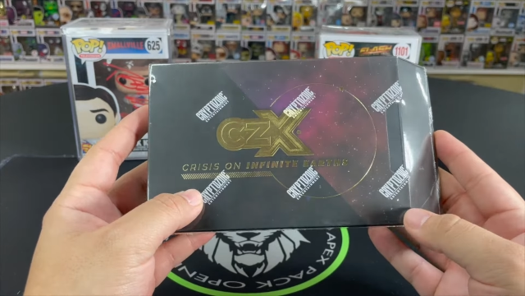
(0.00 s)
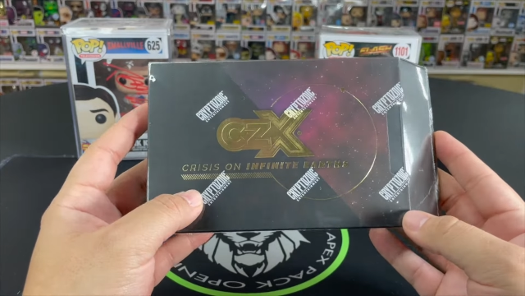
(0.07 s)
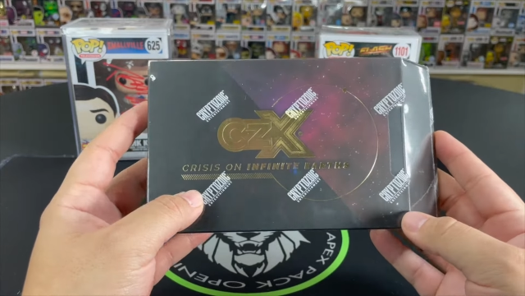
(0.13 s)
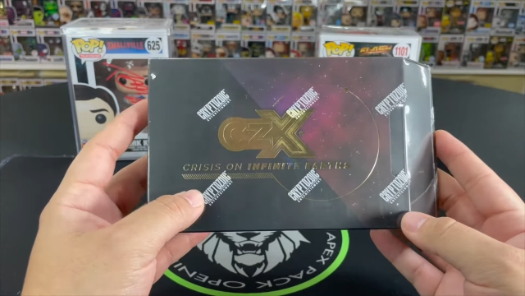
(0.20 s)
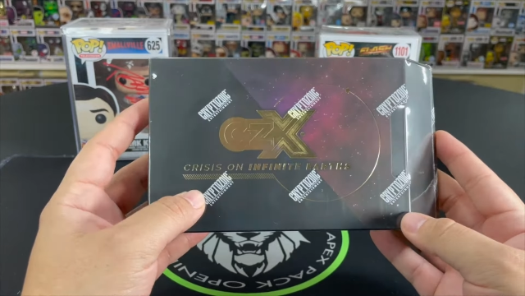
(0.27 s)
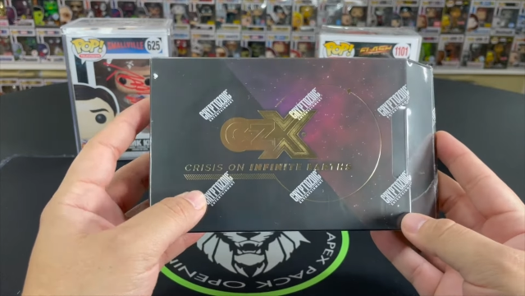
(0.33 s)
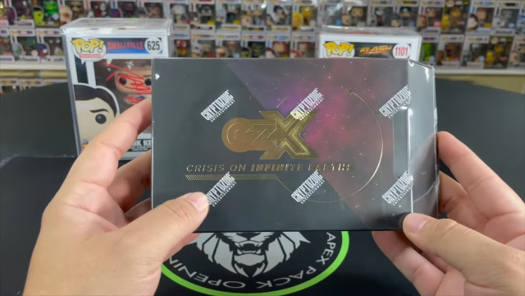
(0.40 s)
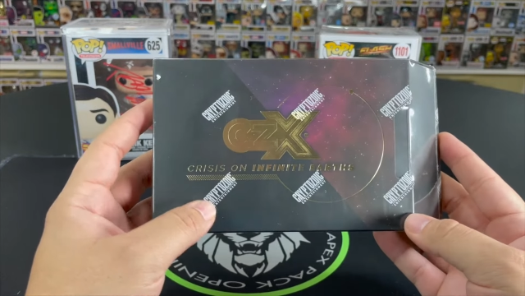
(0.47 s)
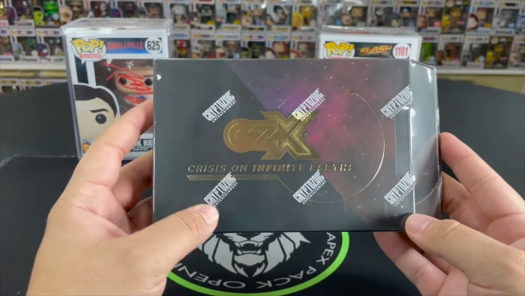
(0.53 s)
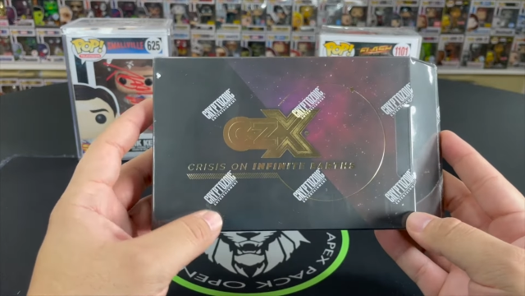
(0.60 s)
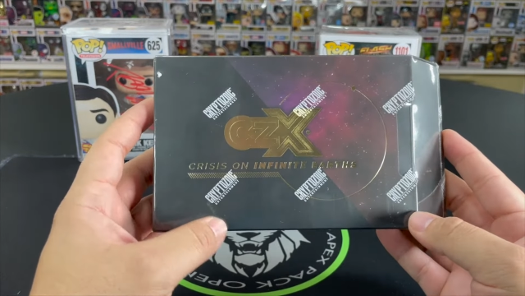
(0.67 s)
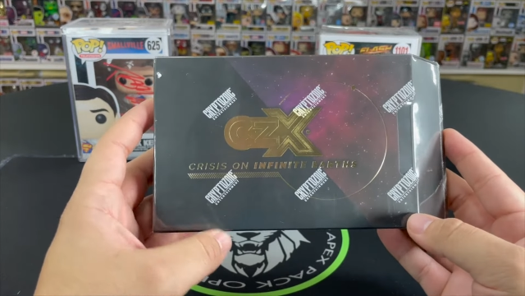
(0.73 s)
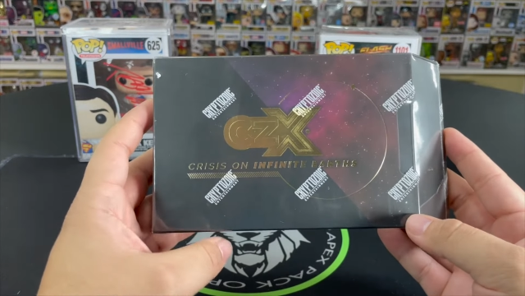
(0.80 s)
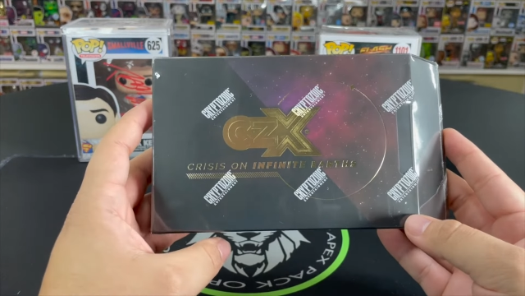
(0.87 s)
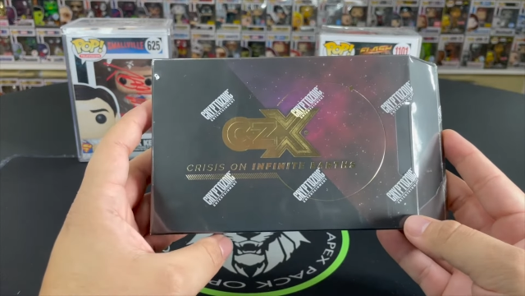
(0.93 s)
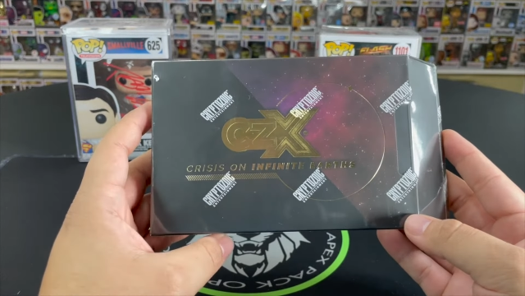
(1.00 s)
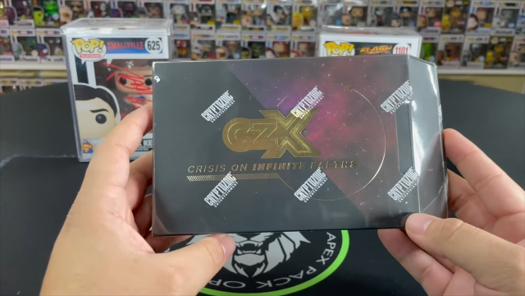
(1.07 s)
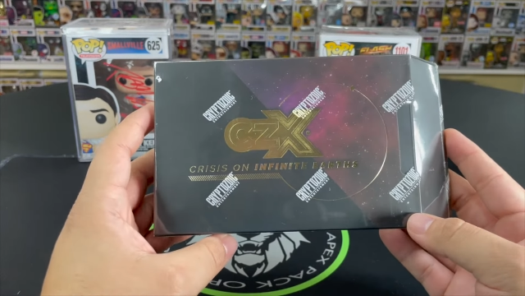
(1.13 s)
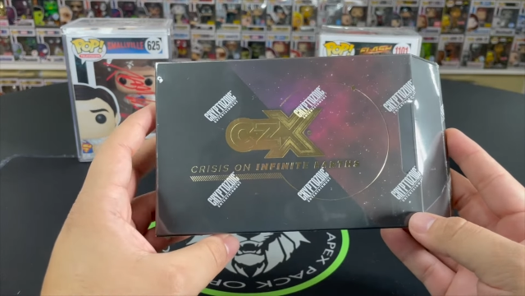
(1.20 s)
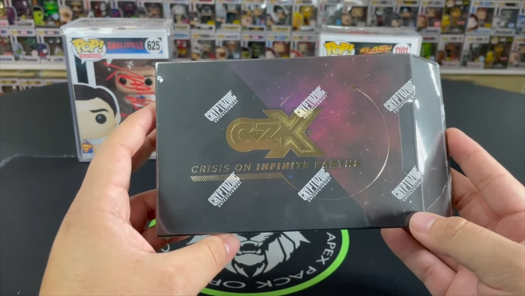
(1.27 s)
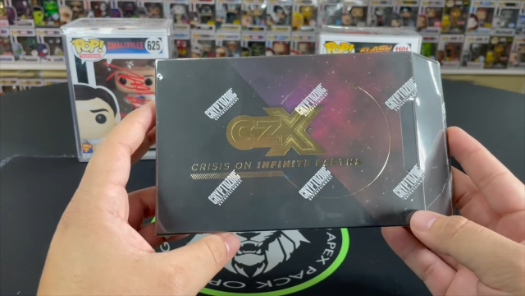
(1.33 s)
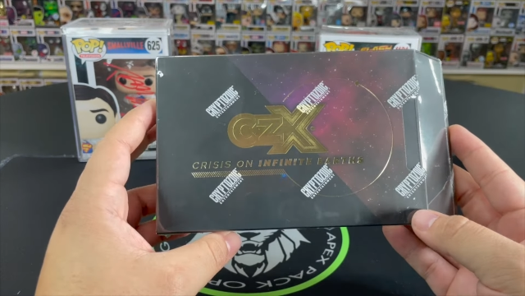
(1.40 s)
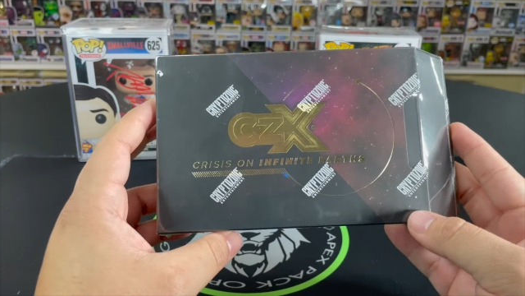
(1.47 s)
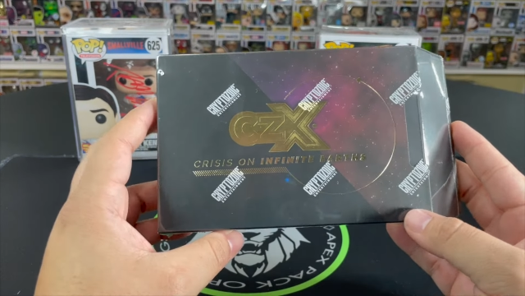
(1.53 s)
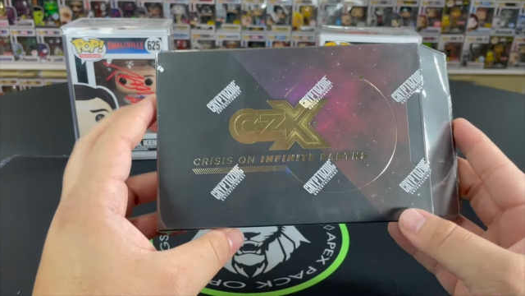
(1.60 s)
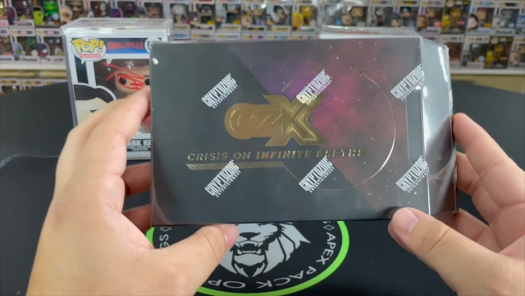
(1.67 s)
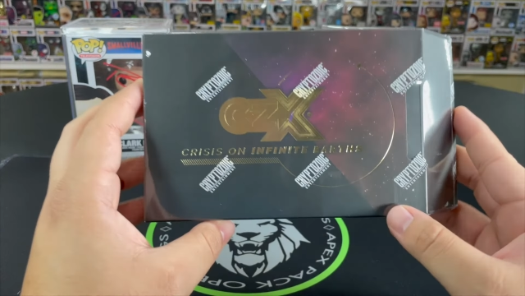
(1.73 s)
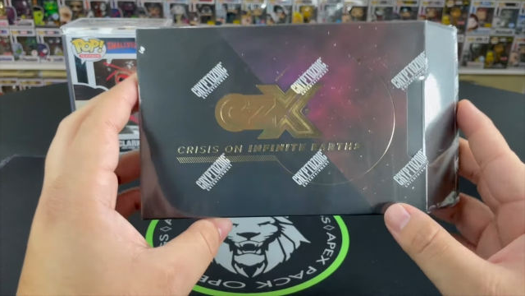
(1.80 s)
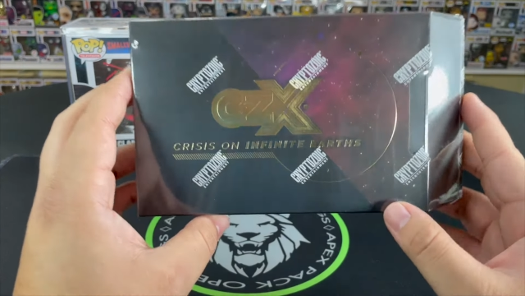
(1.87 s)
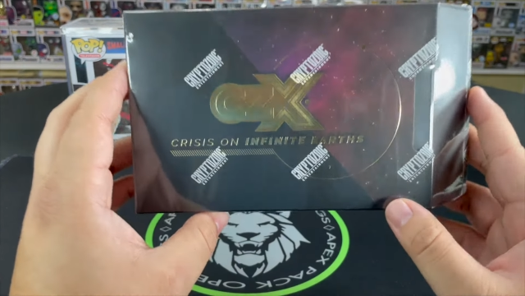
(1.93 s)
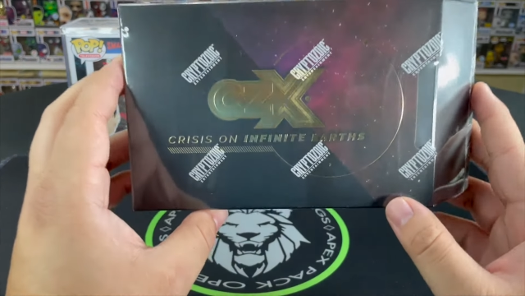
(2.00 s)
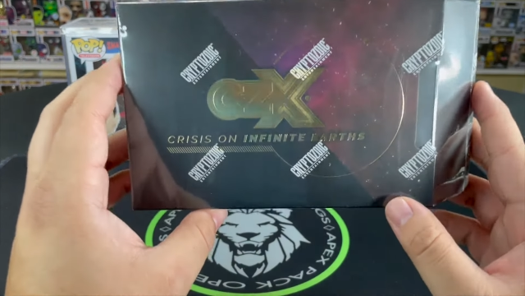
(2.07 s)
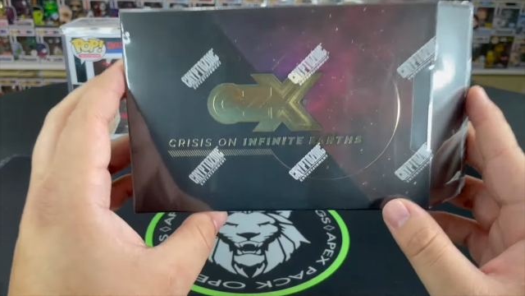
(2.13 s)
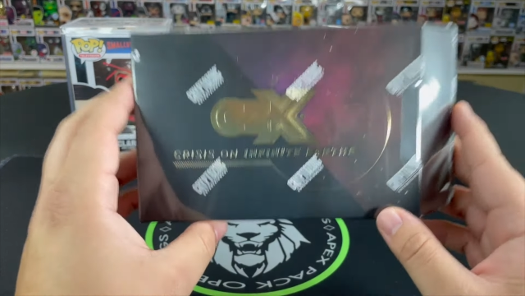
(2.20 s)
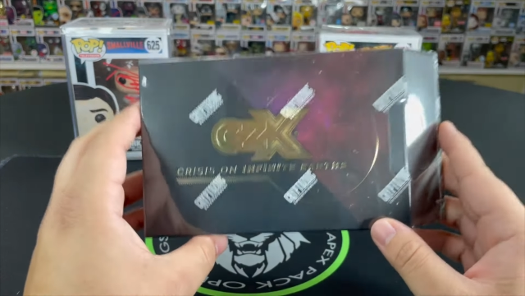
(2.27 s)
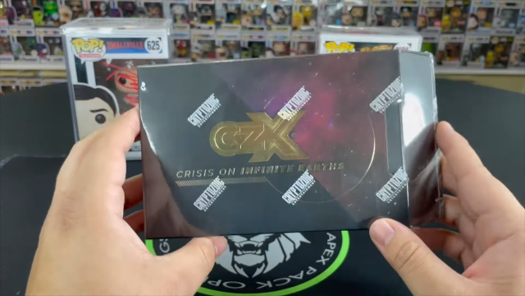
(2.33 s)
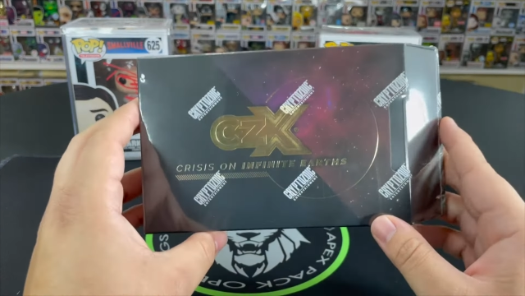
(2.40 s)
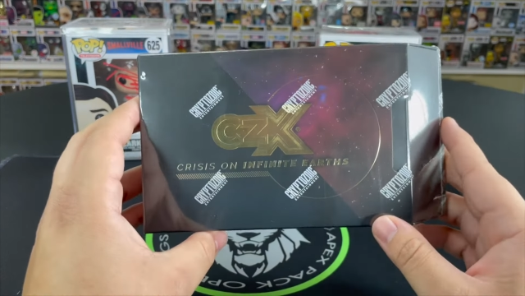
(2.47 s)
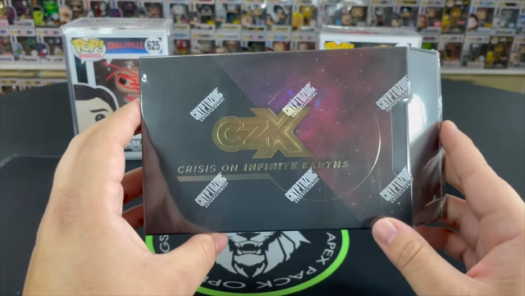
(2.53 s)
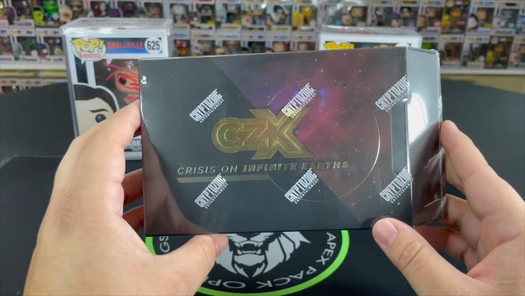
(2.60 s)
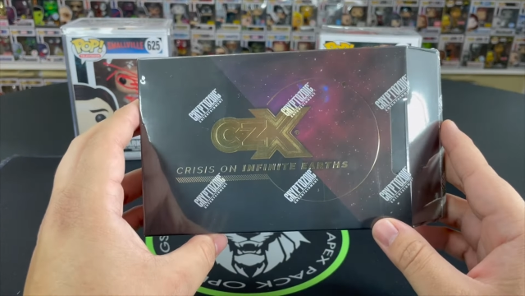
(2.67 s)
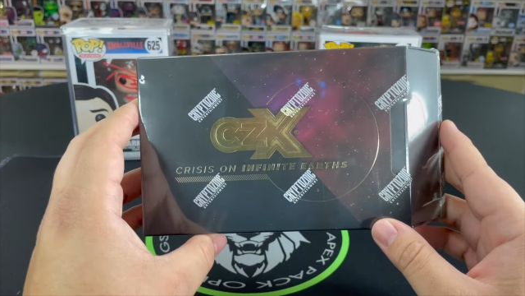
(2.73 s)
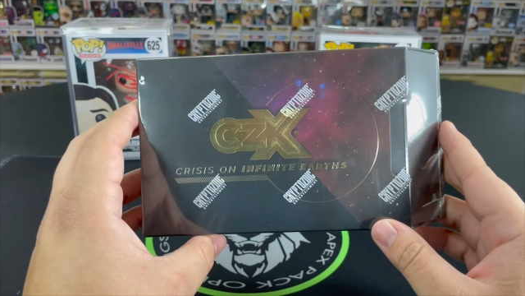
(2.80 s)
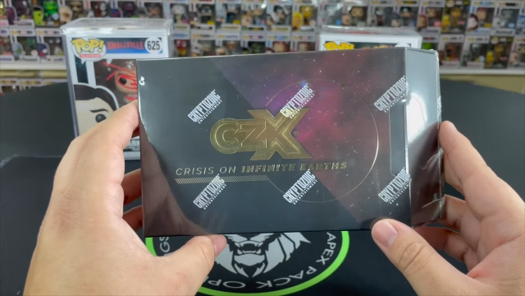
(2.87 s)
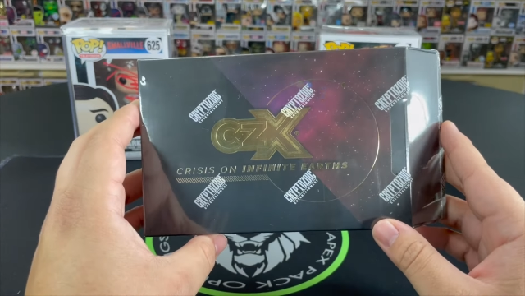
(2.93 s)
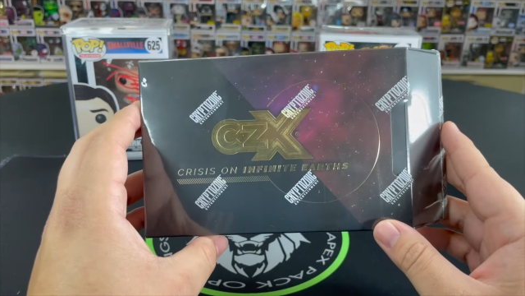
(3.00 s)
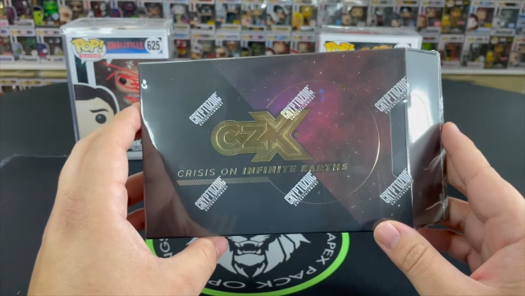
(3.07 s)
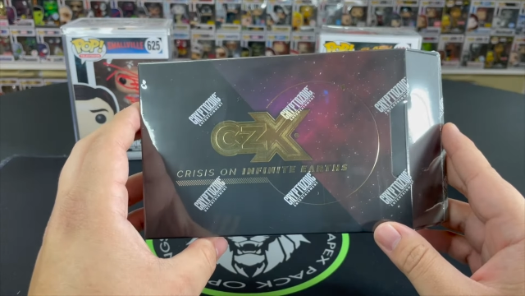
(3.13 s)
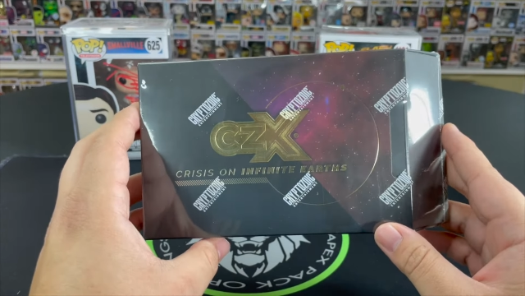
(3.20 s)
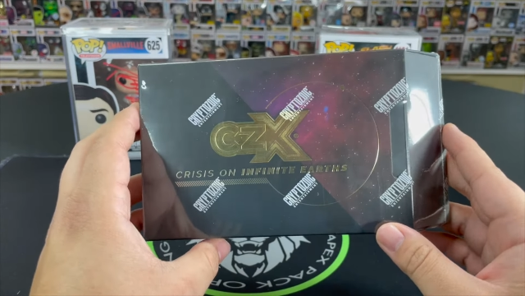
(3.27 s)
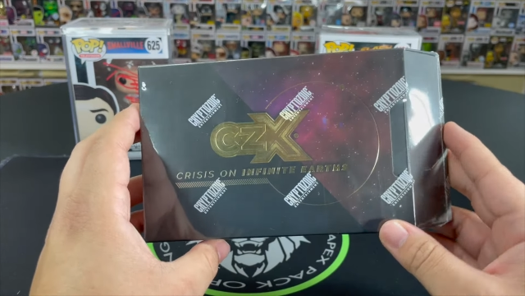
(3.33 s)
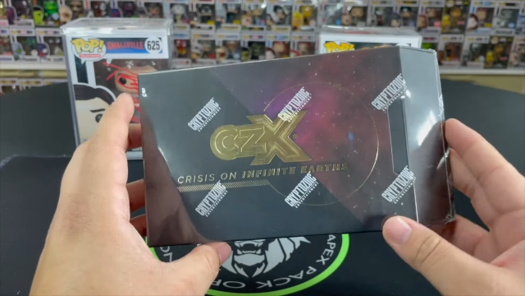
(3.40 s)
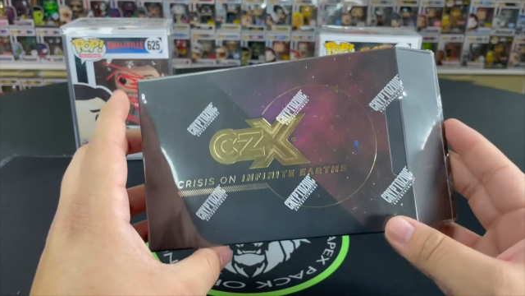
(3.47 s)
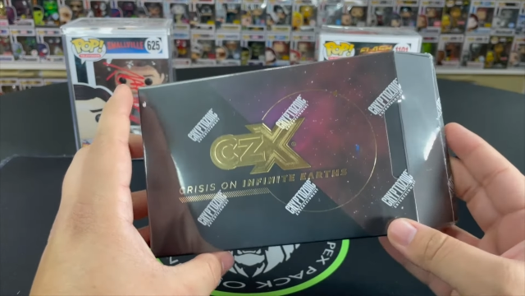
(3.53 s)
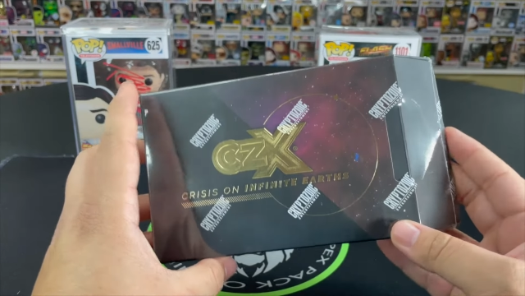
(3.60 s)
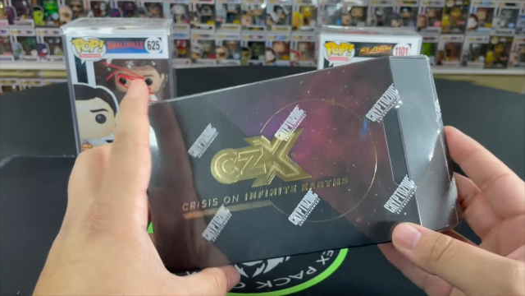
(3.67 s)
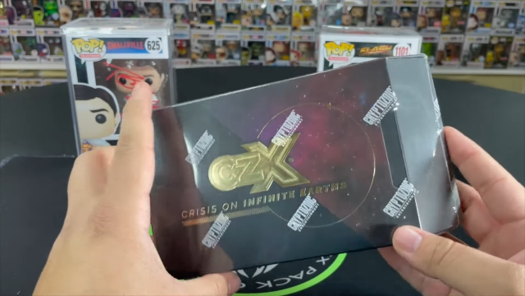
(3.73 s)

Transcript: [unreadable: no face in view]